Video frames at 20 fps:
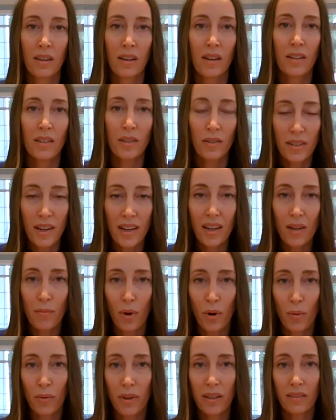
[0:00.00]
So take a
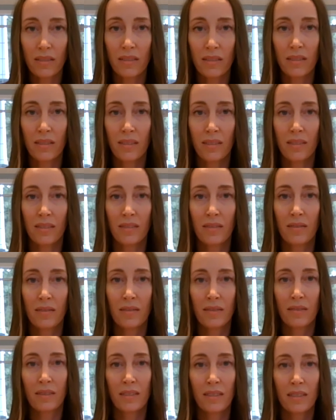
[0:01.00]
moment
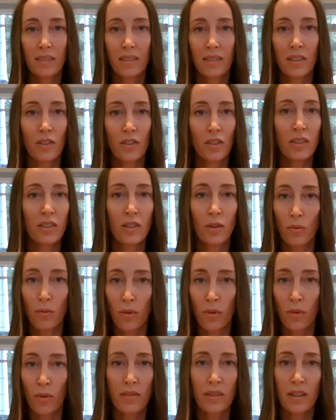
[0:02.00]
to just
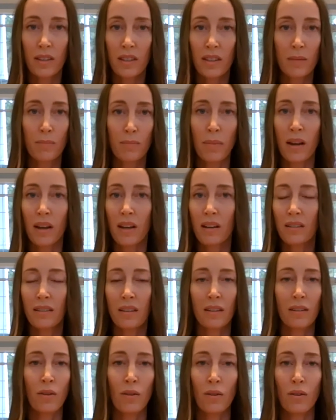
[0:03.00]
arrive into the space
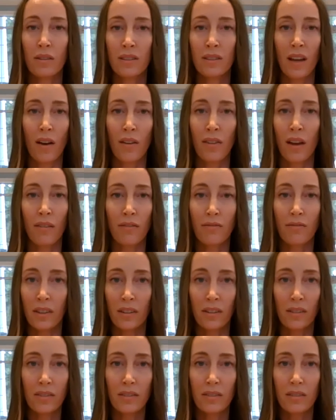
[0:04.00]
and notice how that
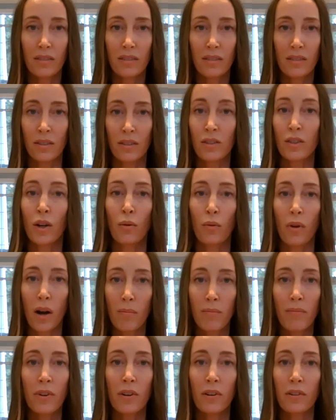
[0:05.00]
feels to show
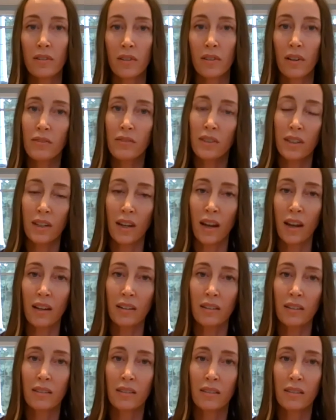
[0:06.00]
up for yourself today.